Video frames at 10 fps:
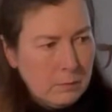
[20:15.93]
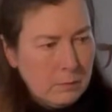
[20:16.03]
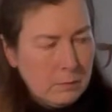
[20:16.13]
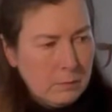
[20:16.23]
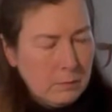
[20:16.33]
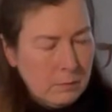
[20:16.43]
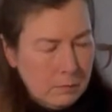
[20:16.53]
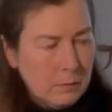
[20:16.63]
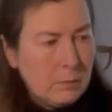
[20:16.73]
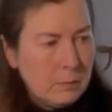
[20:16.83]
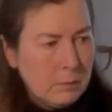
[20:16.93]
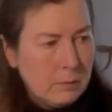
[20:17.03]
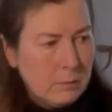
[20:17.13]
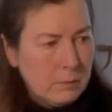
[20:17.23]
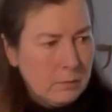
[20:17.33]

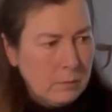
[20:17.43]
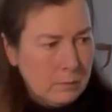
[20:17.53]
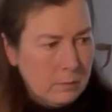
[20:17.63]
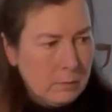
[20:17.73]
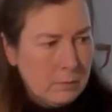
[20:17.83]
This person isn't speaking.